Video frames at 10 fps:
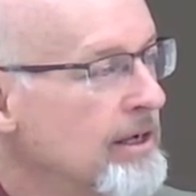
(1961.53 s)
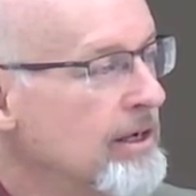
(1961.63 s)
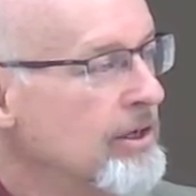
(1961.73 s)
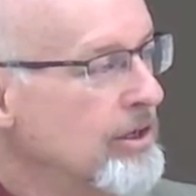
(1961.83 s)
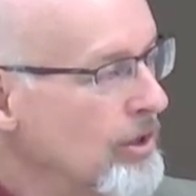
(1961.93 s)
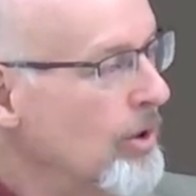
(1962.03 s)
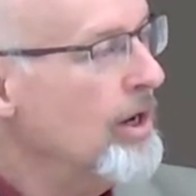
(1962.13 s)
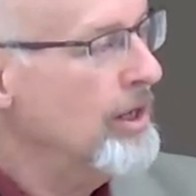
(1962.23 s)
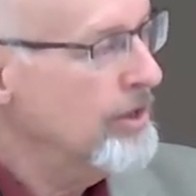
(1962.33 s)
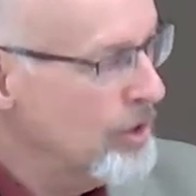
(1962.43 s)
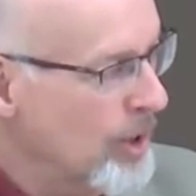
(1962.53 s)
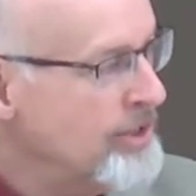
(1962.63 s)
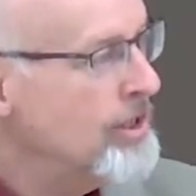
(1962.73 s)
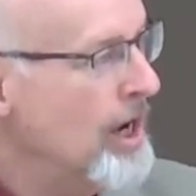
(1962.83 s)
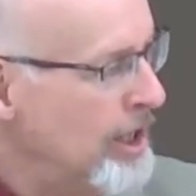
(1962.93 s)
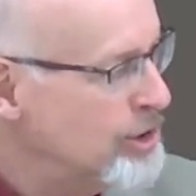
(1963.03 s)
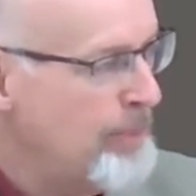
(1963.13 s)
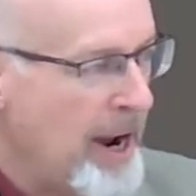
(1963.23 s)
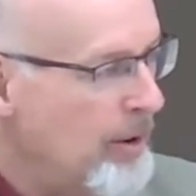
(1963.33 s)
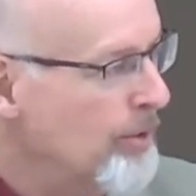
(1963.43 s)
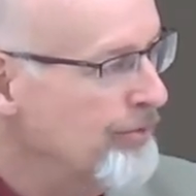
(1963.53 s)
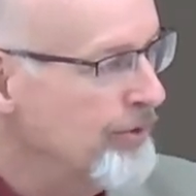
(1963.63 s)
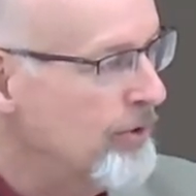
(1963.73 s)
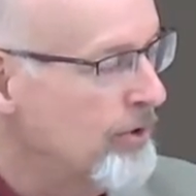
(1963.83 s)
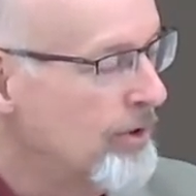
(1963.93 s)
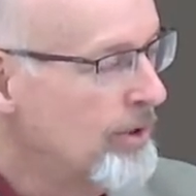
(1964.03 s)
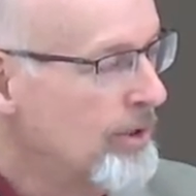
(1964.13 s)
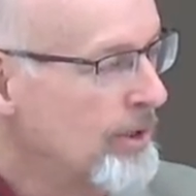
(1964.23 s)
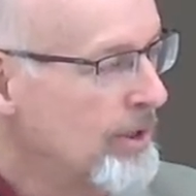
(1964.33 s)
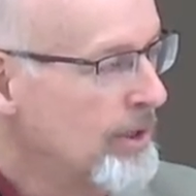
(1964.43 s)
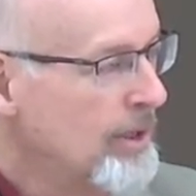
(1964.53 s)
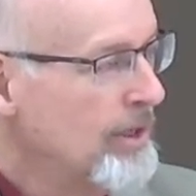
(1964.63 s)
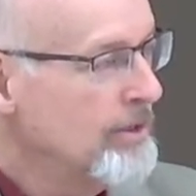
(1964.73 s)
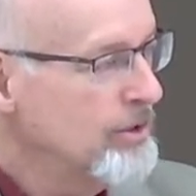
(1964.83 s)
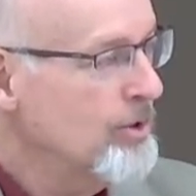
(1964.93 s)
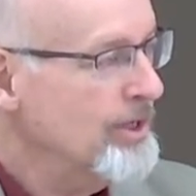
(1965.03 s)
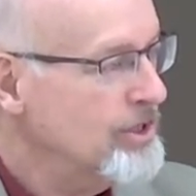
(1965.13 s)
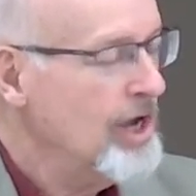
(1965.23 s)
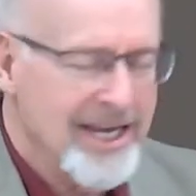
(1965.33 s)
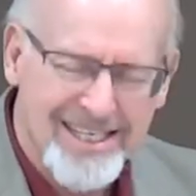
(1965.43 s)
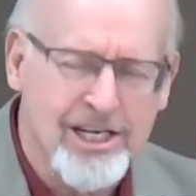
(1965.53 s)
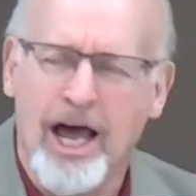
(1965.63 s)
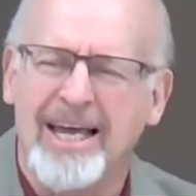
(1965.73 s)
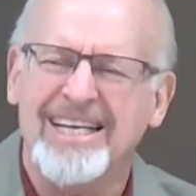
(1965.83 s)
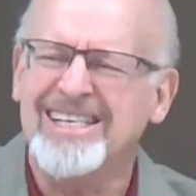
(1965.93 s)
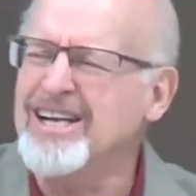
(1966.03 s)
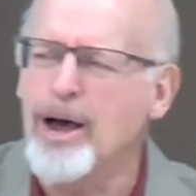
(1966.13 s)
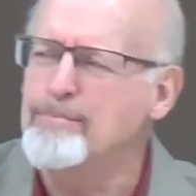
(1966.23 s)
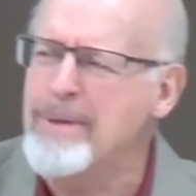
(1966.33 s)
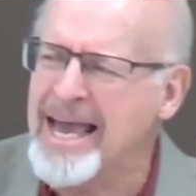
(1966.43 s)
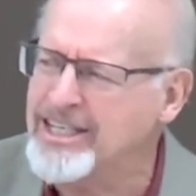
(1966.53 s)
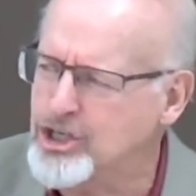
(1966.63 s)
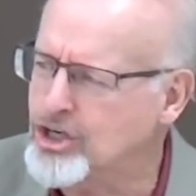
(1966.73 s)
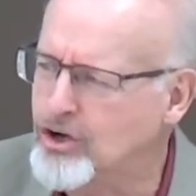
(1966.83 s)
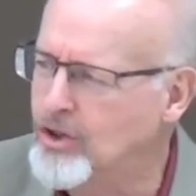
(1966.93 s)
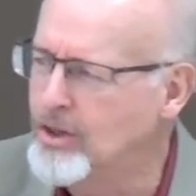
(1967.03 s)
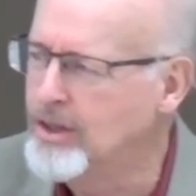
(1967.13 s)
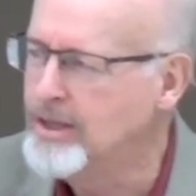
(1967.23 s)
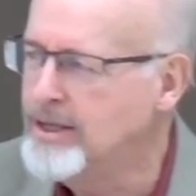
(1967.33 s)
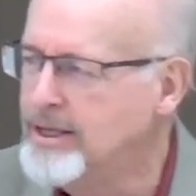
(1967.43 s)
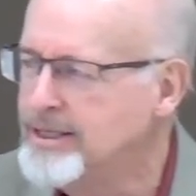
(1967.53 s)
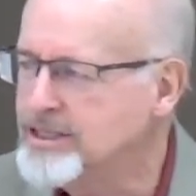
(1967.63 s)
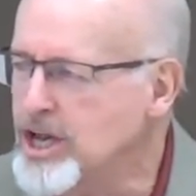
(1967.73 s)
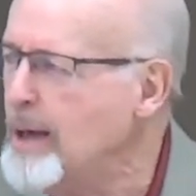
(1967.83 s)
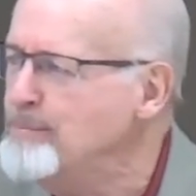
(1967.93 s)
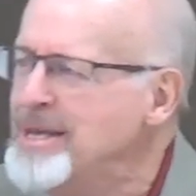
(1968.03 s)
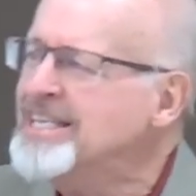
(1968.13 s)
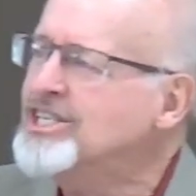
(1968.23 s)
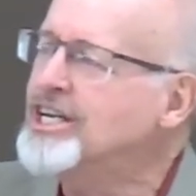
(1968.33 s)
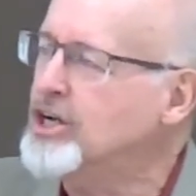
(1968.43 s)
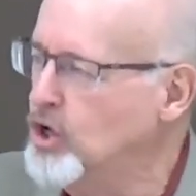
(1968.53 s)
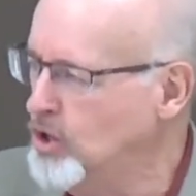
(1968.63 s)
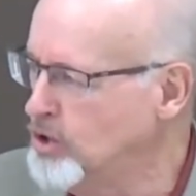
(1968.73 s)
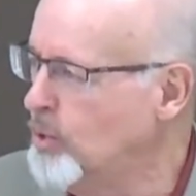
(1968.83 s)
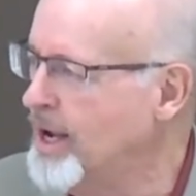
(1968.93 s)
You know, the grace of God's powerful. The grace of God, it's not magical. It's not mystical the way He